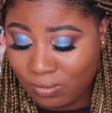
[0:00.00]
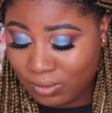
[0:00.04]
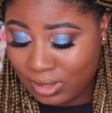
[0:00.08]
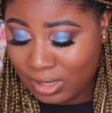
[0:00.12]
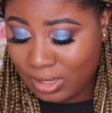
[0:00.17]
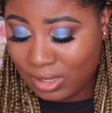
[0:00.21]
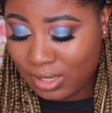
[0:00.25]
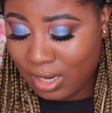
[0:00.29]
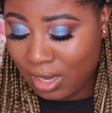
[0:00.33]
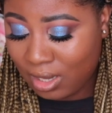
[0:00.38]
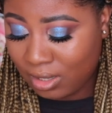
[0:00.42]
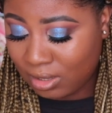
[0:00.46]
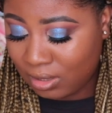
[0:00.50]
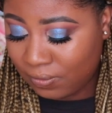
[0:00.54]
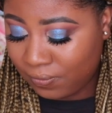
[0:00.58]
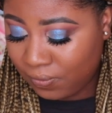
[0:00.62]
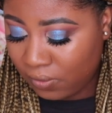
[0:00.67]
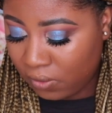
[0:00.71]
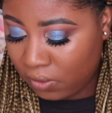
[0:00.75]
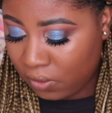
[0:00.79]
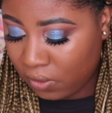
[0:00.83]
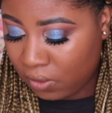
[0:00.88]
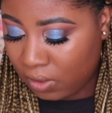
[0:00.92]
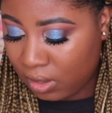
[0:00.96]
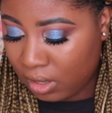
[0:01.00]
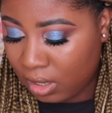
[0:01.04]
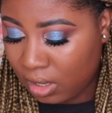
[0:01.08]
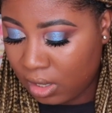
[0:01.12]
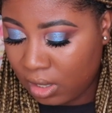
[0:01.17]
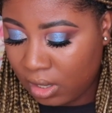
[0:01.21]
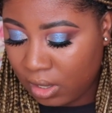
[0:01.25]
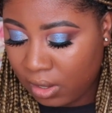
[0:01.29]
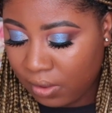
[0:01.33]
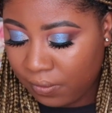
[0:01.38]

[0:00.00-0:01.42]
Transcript: Retails for